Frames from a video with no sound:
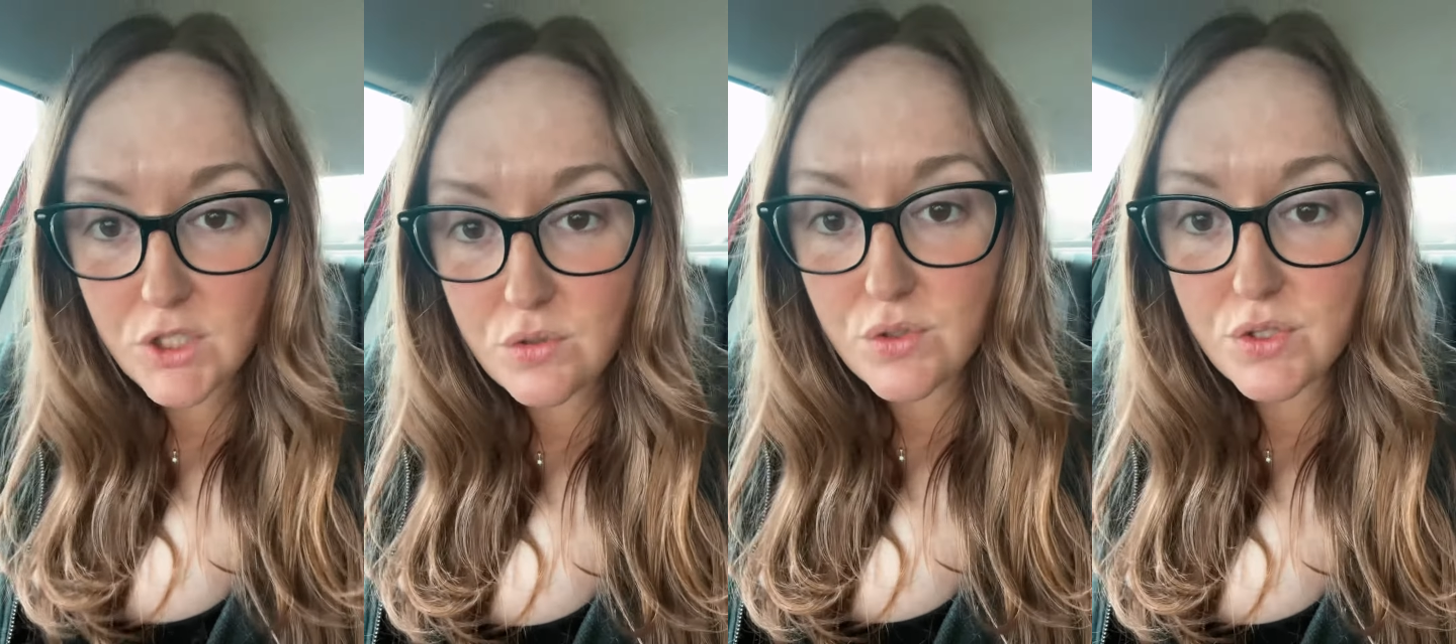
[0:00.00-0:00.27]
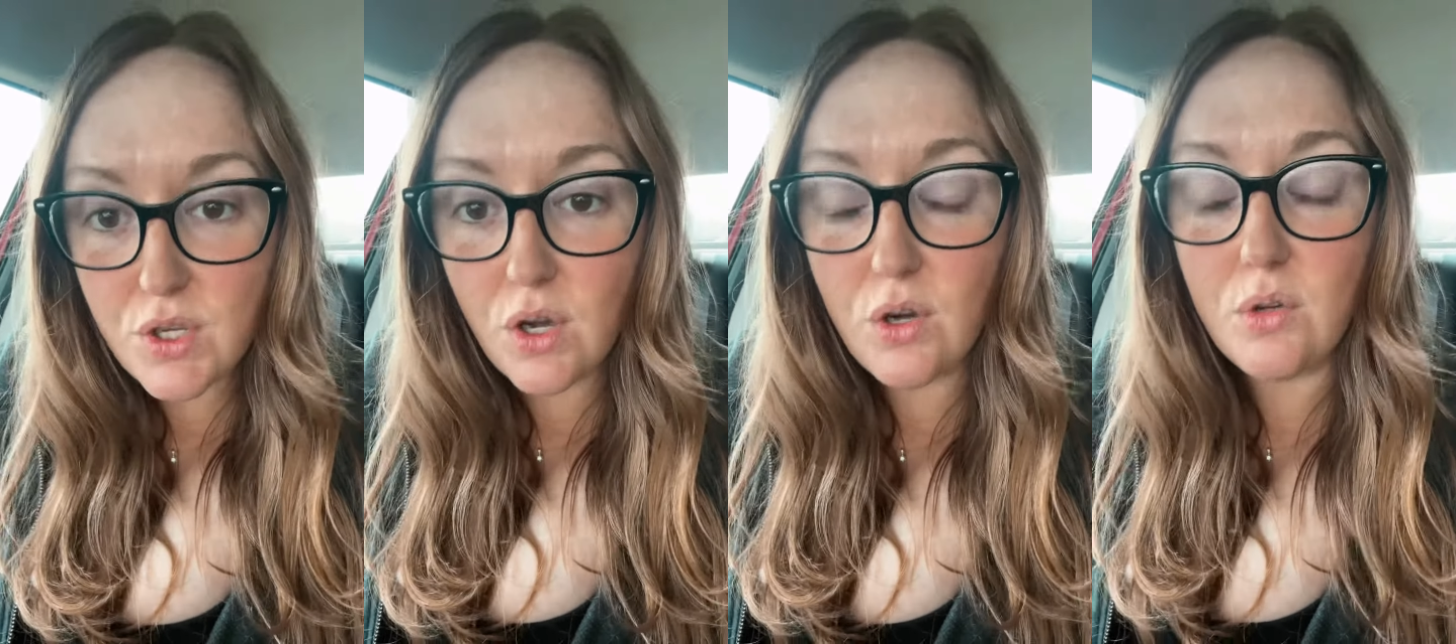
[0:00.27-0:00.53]

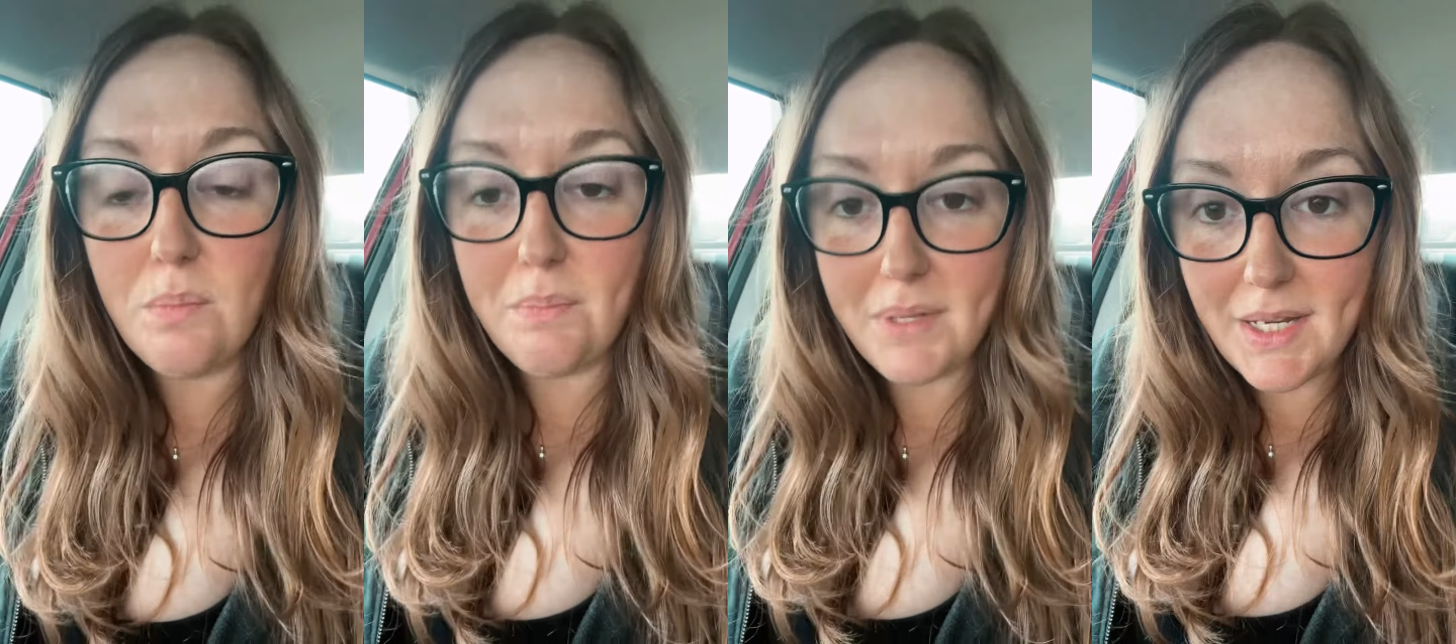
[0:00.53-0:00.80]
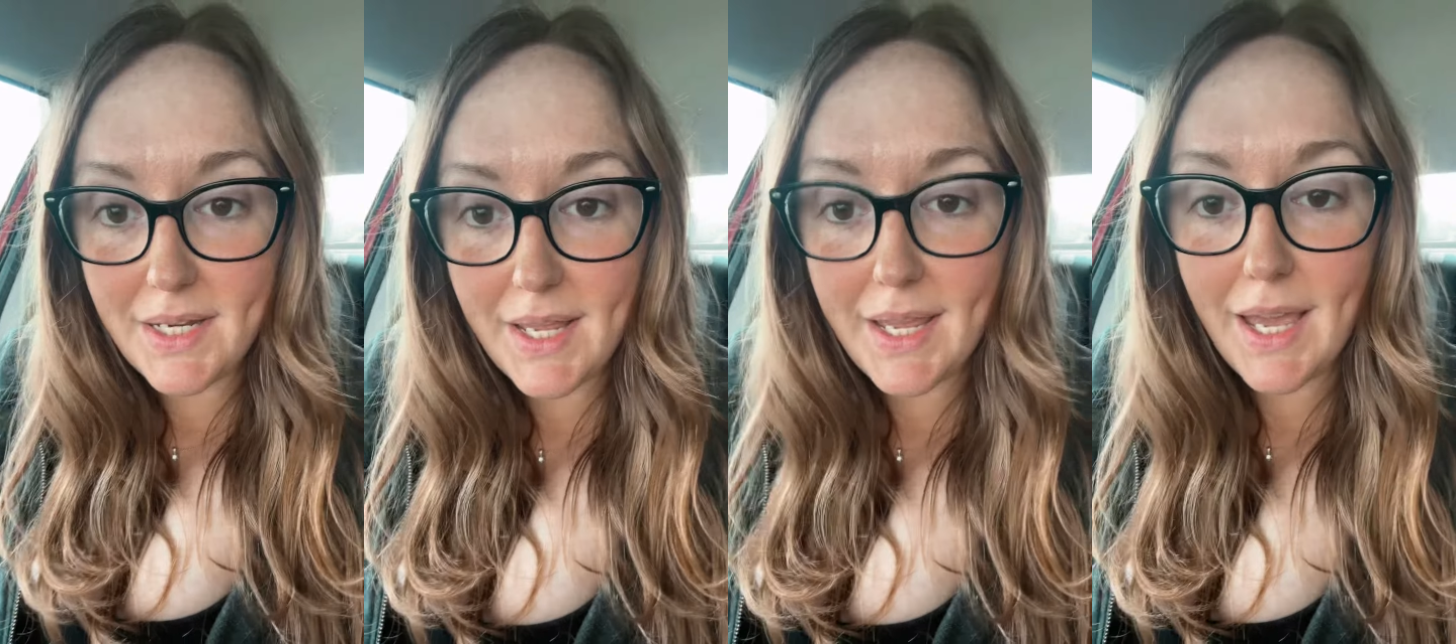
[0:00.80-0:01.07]
Let me know
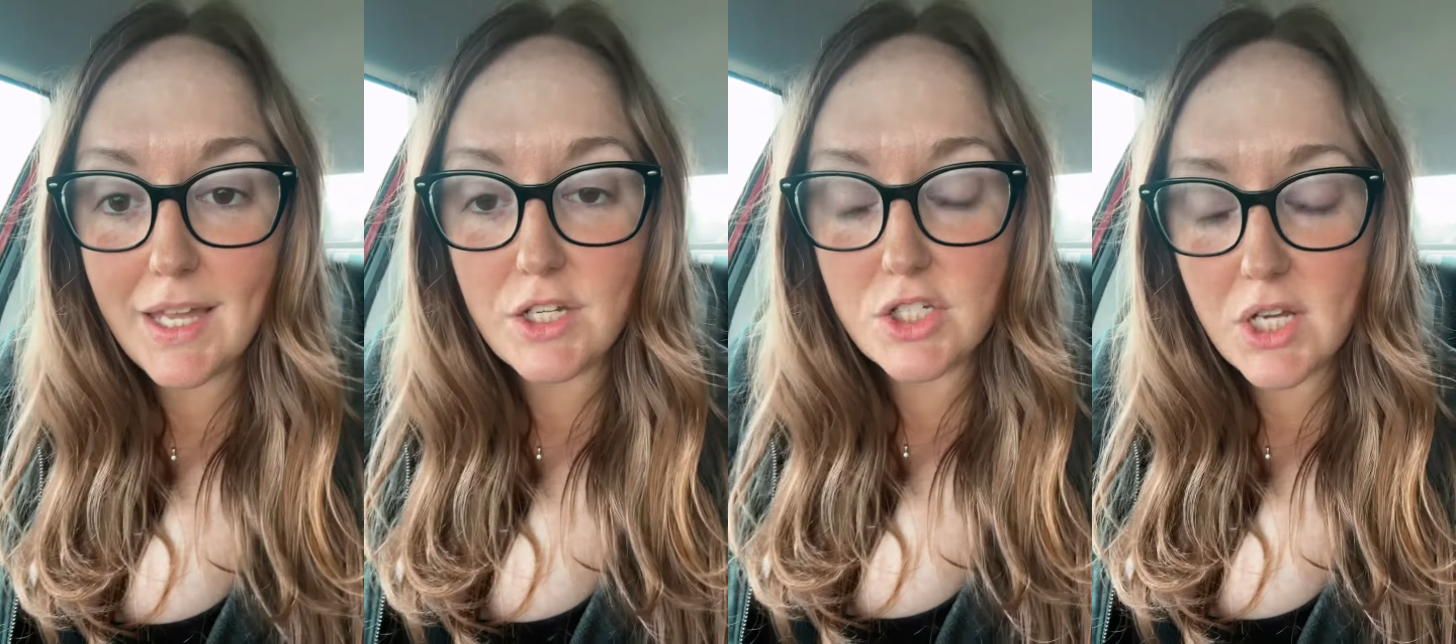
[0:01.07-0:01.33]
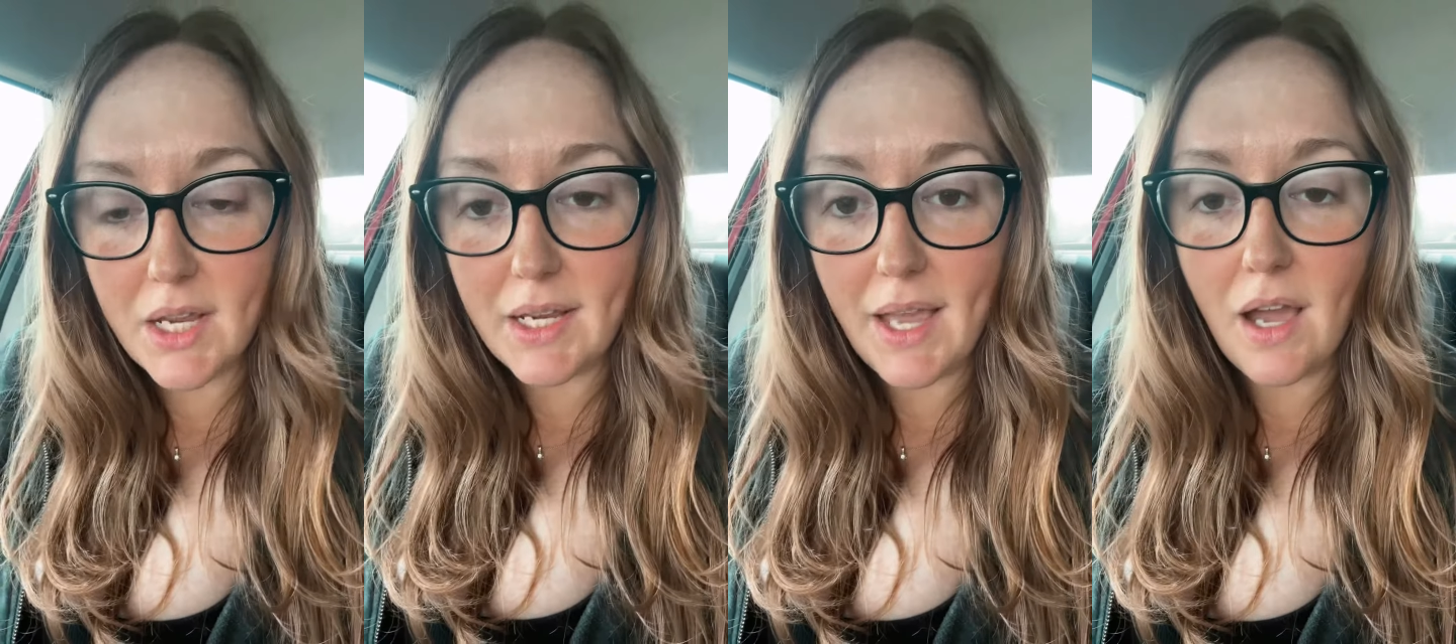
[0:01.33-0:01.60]
or DM
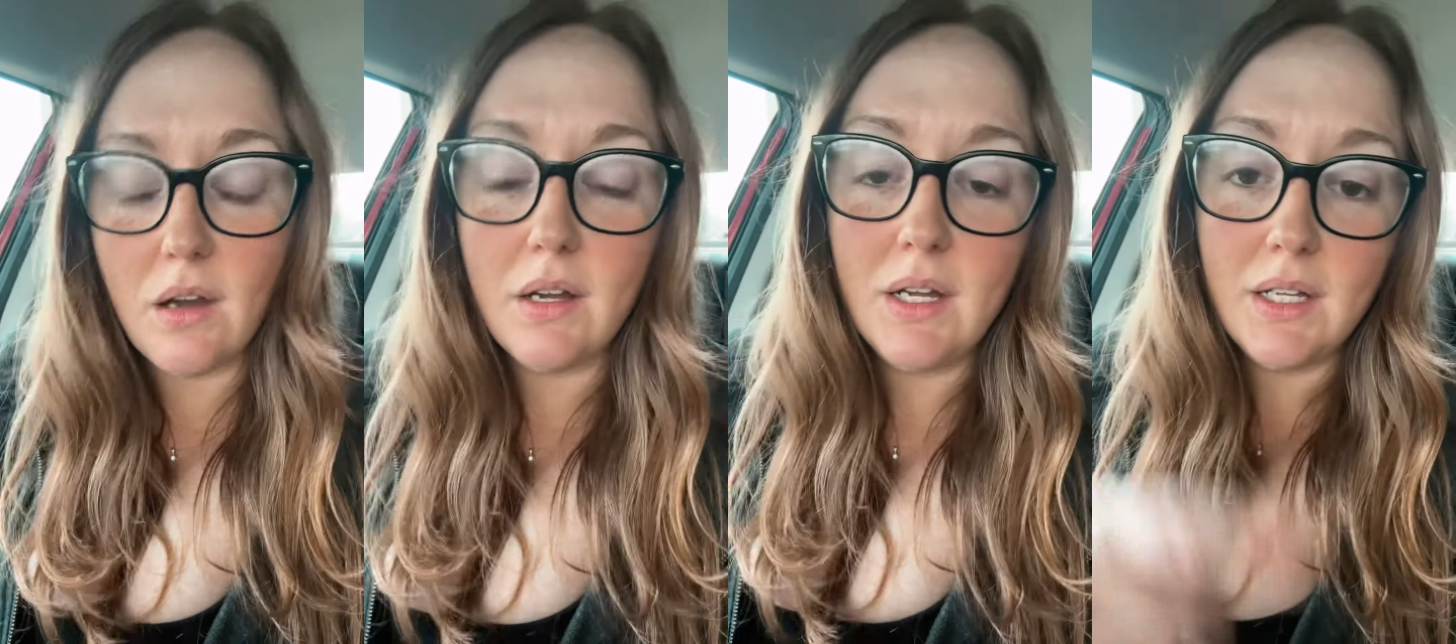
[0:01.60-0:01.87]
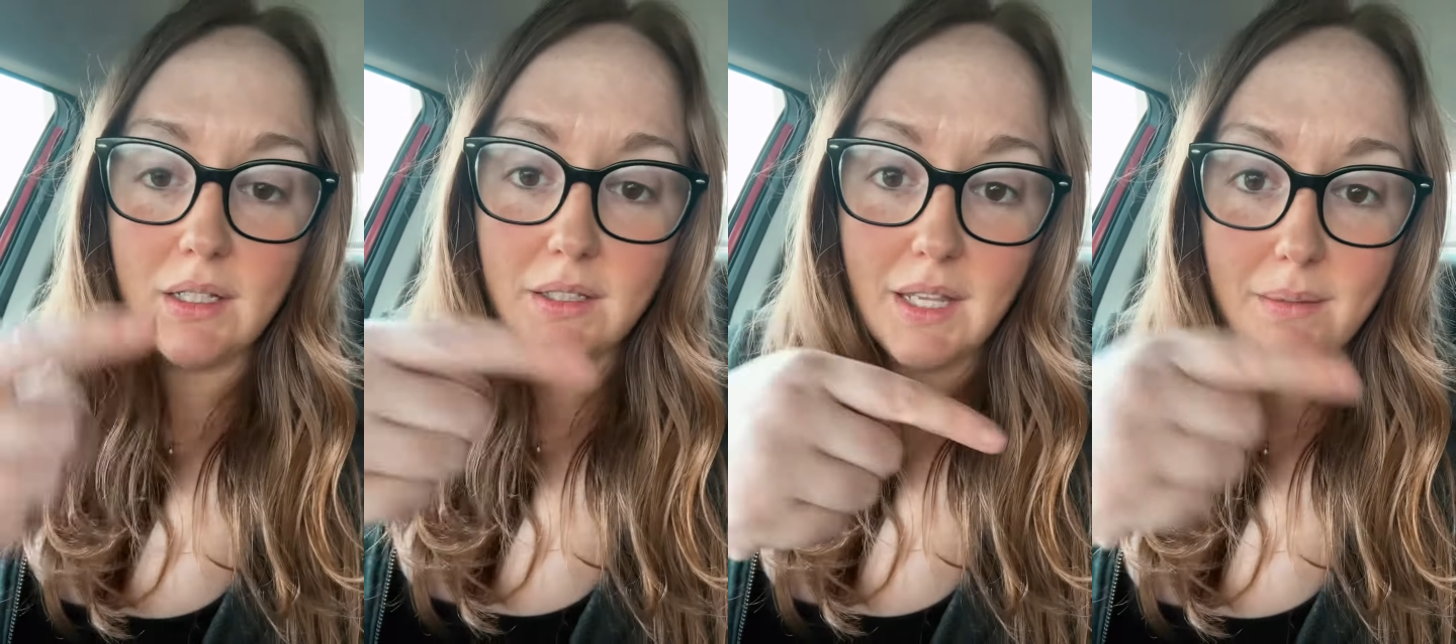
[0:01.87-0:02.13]
me if you have any
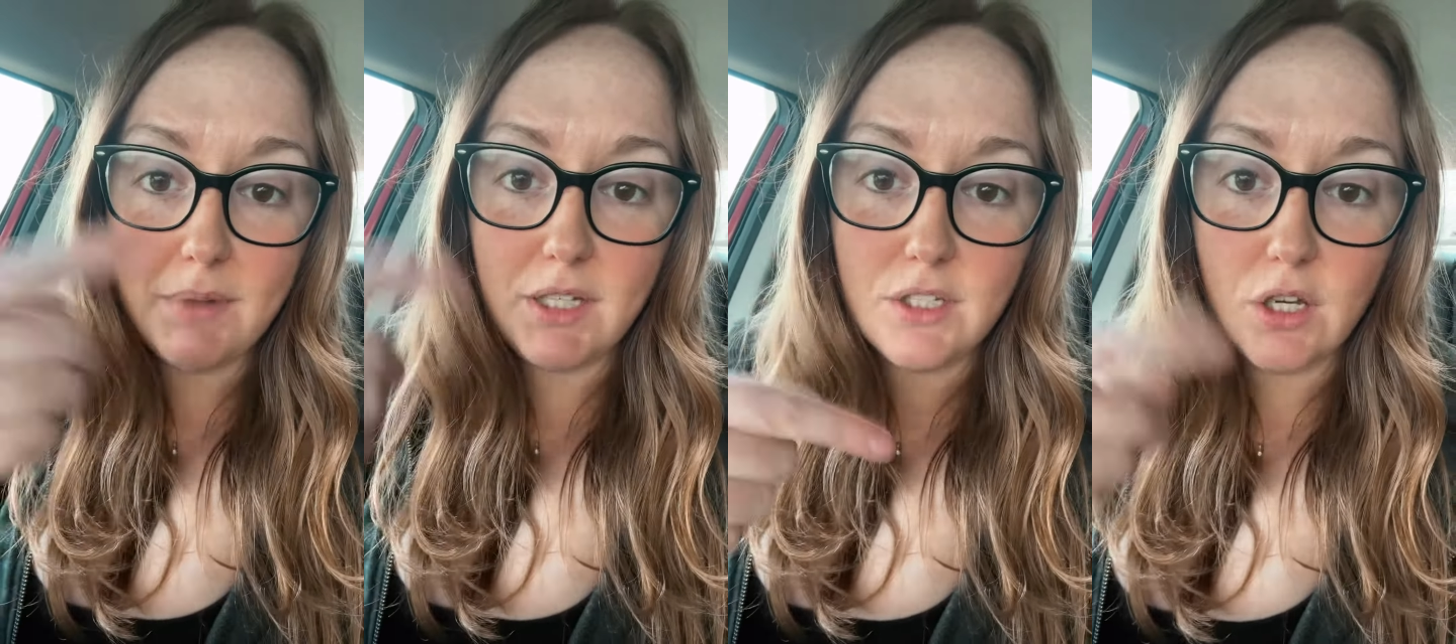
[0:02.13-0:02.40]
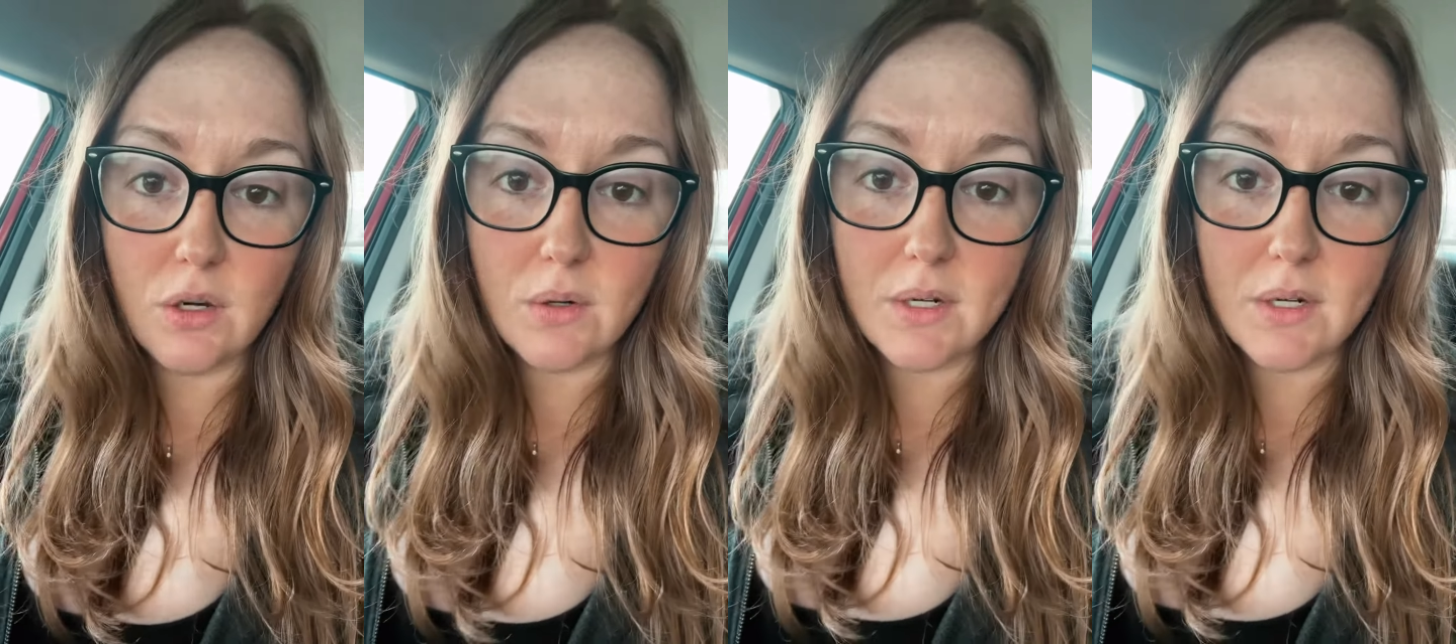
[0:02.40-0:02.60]
questions.